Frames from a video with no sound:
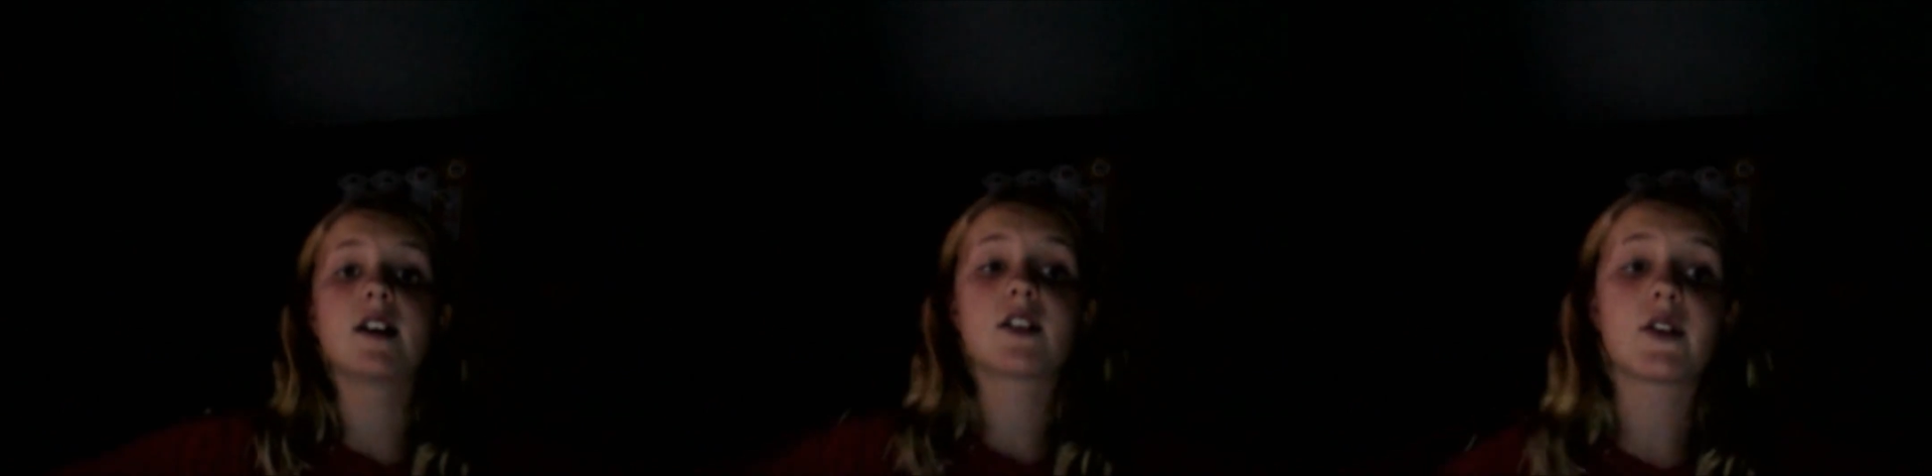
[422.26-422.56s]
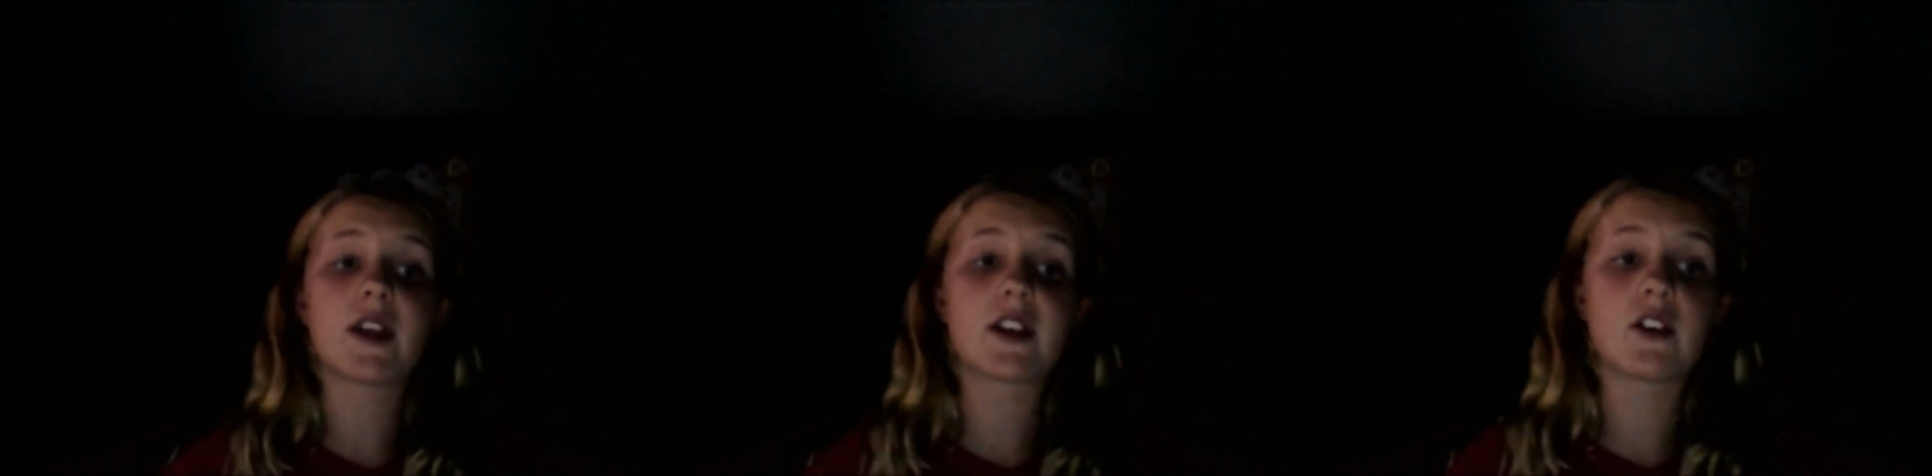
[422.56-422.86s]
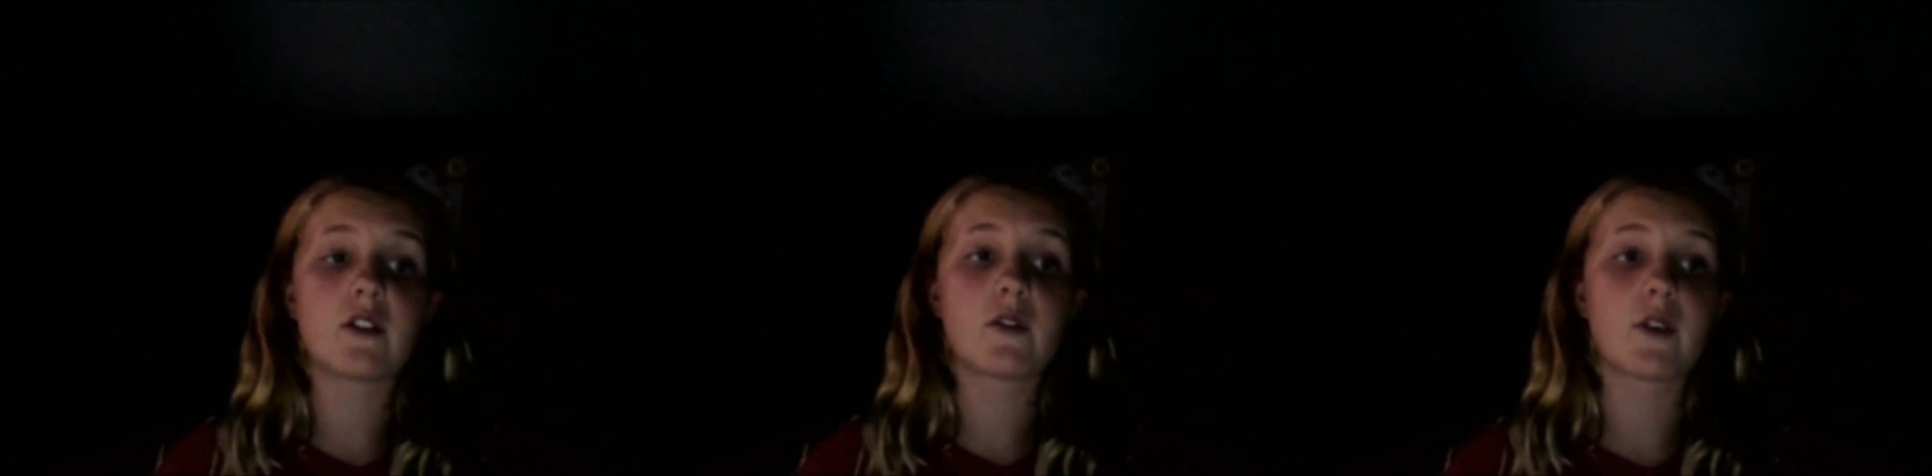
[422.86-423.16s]
So thank
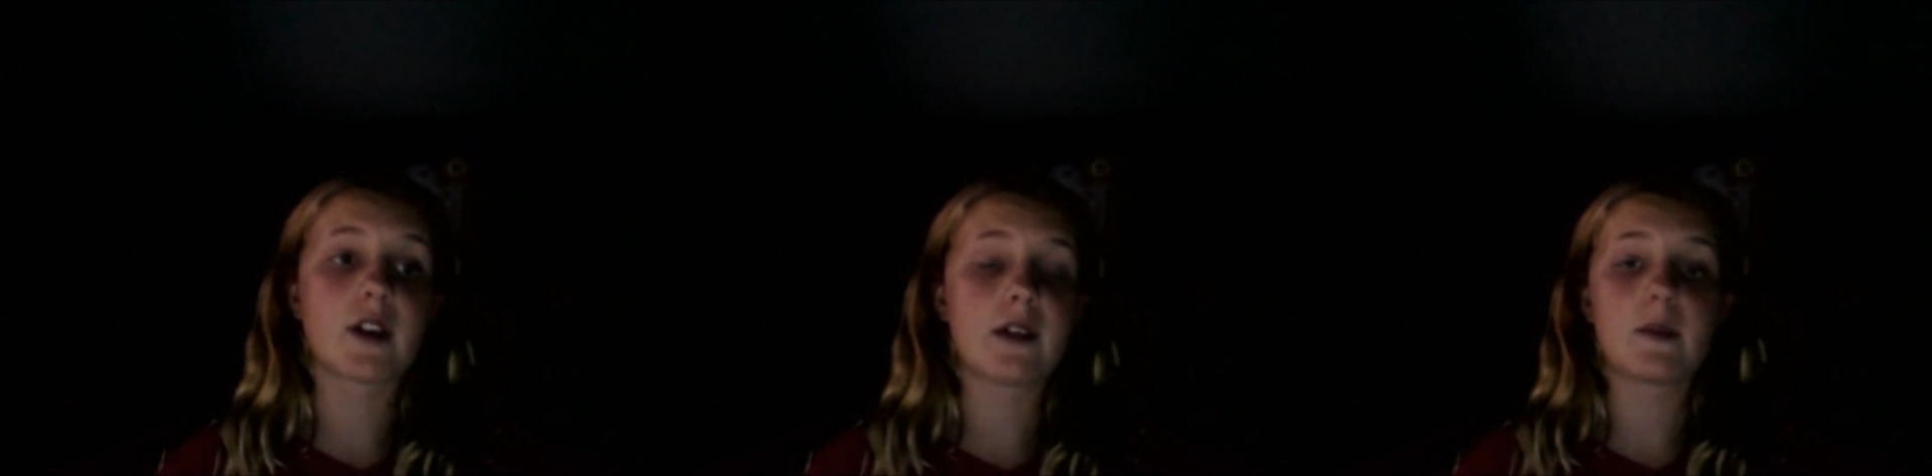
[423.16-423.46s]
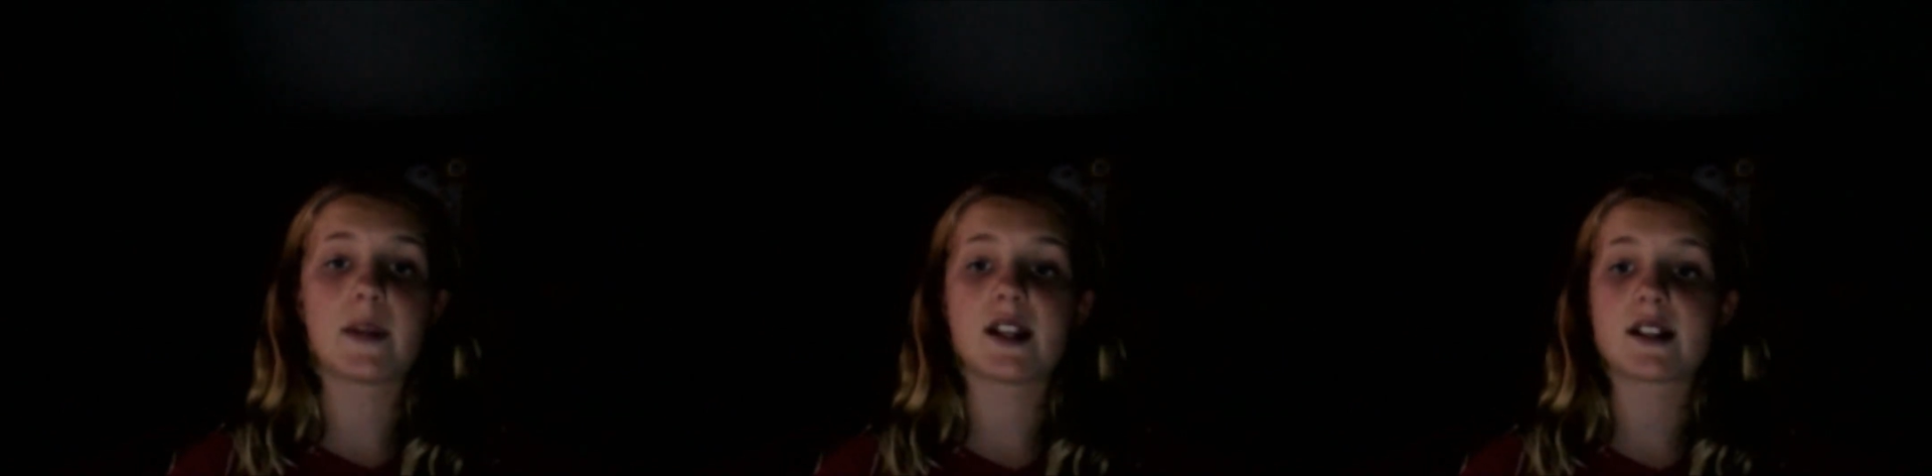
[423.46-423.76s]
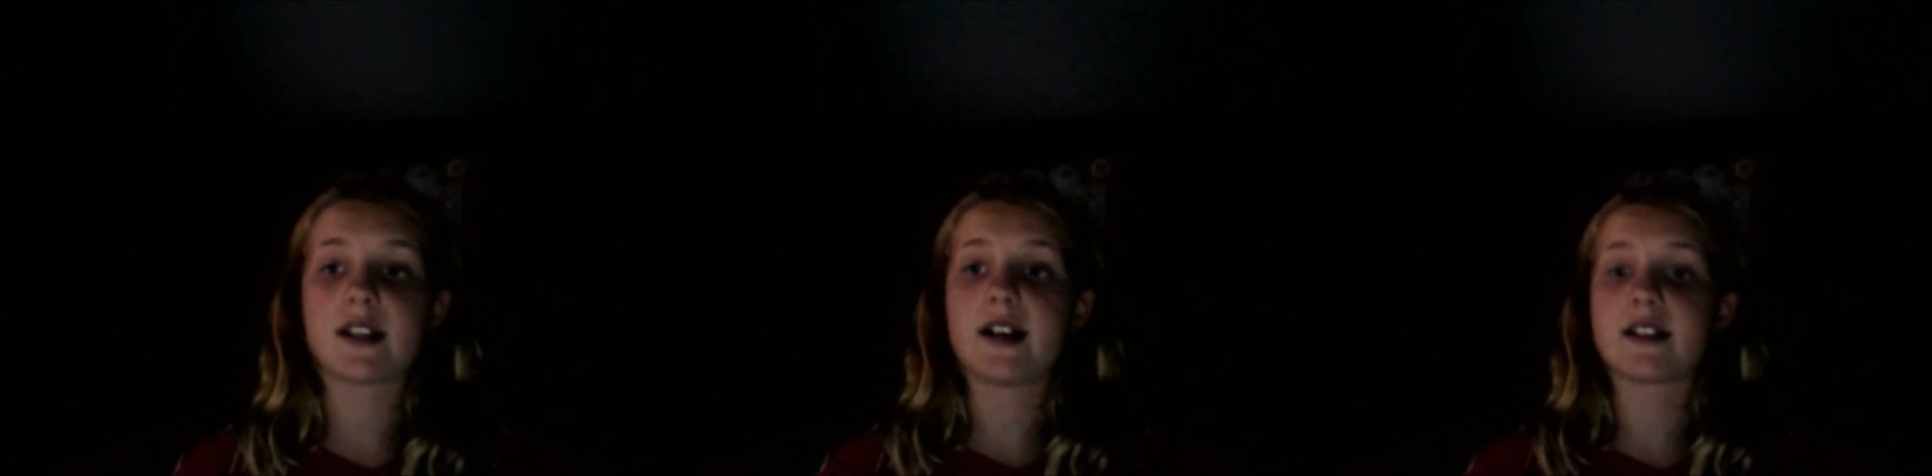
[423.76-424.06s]
you for giving me these
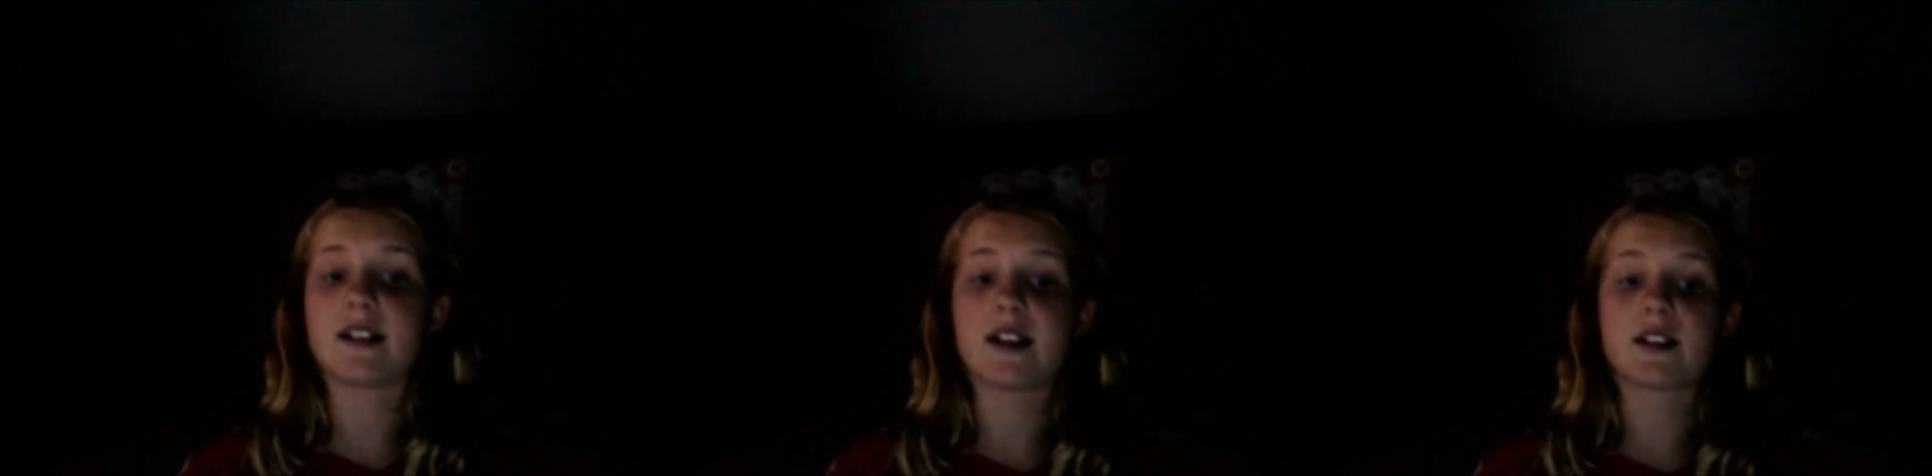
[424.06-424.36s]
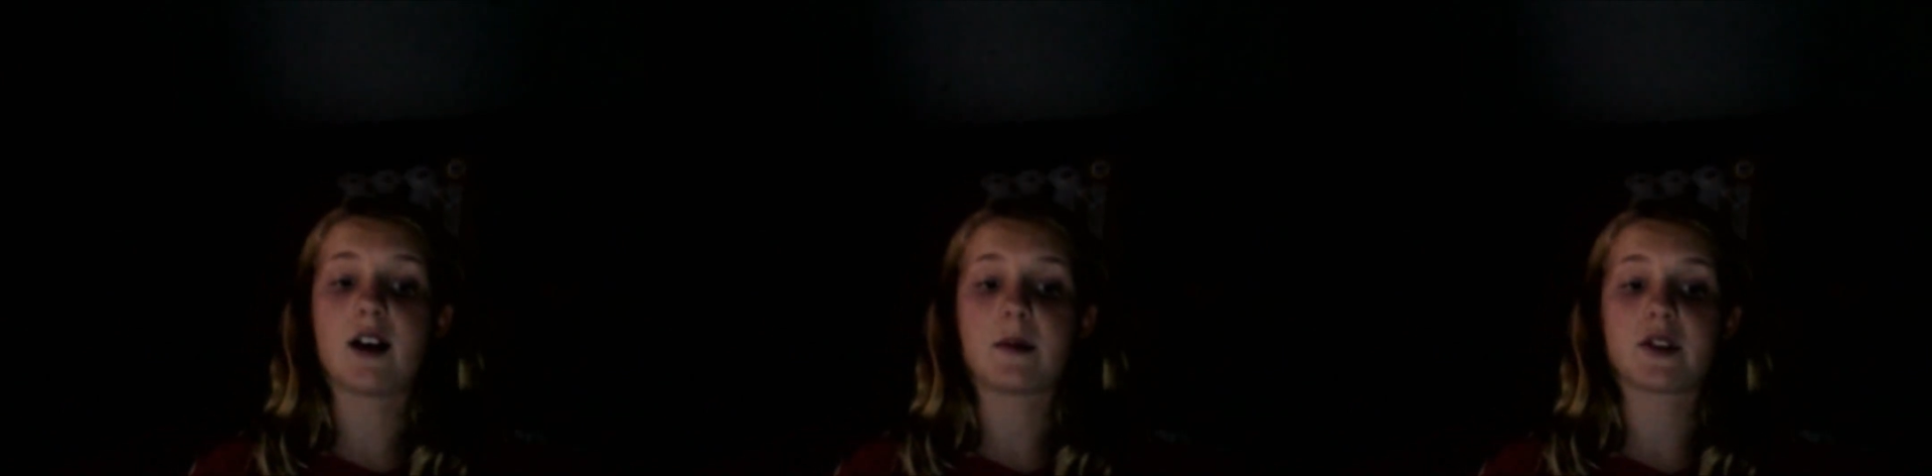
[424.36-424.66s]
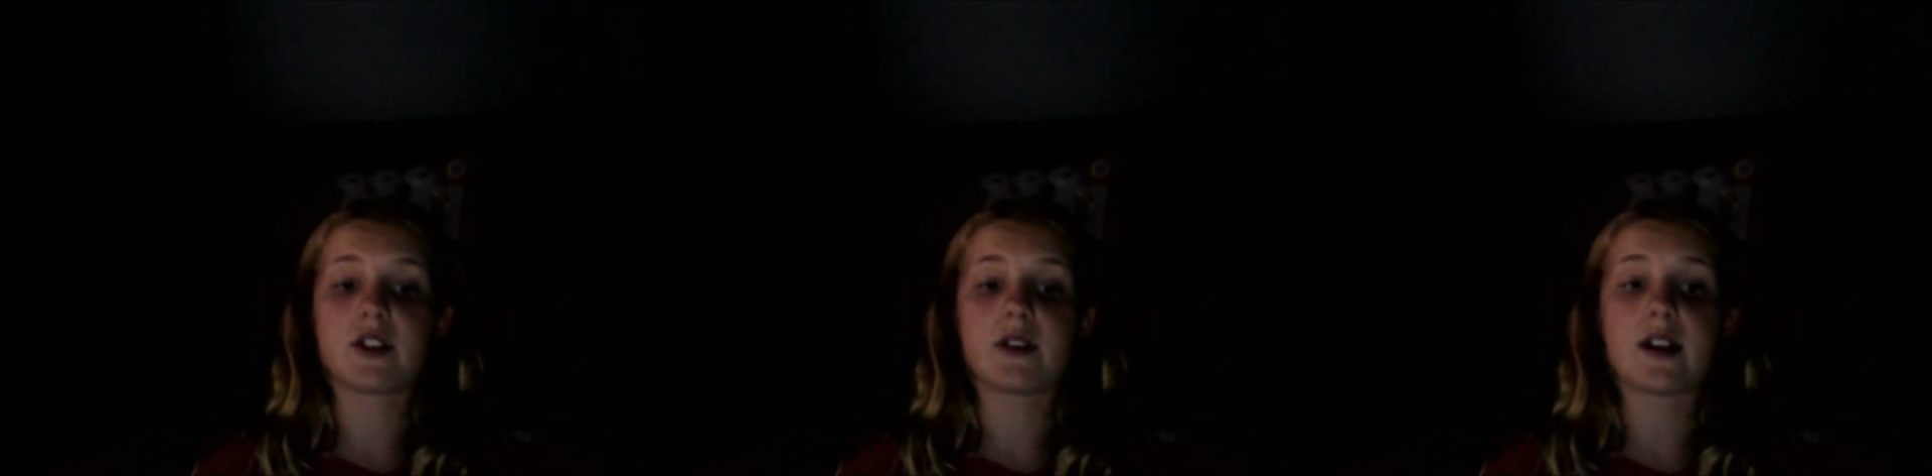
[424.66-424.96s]
lines. A nice
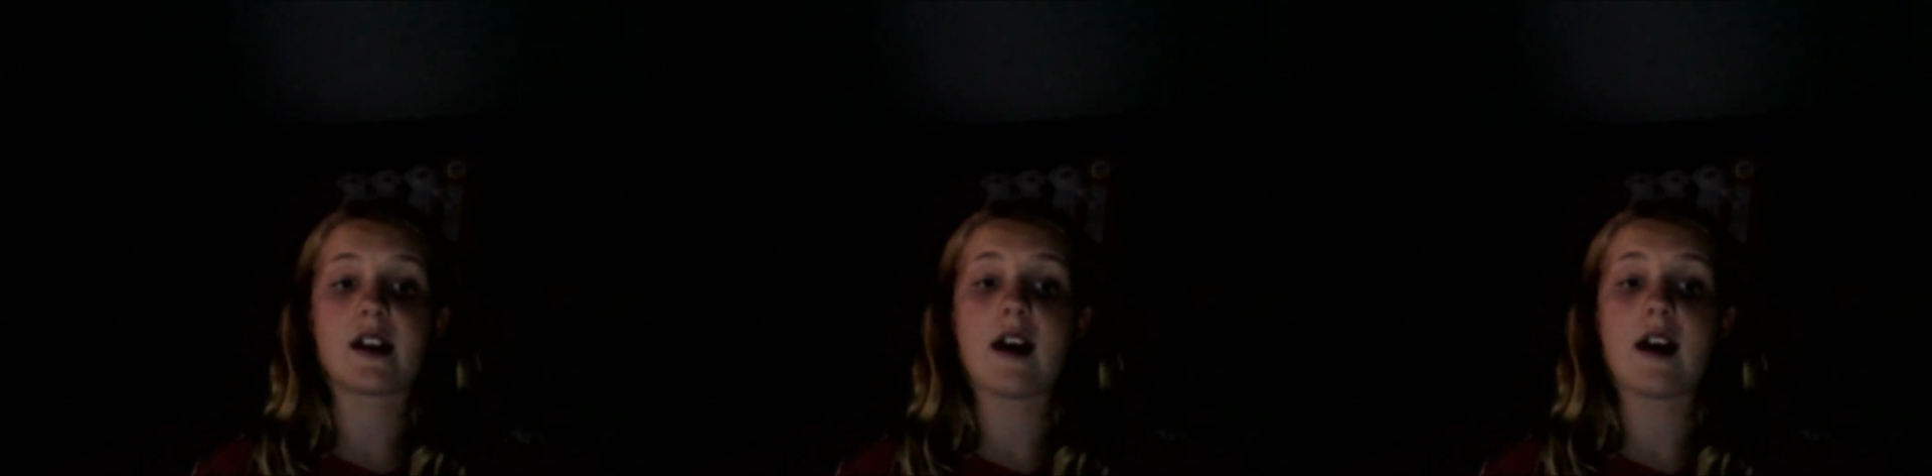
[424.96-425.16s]
opportunity.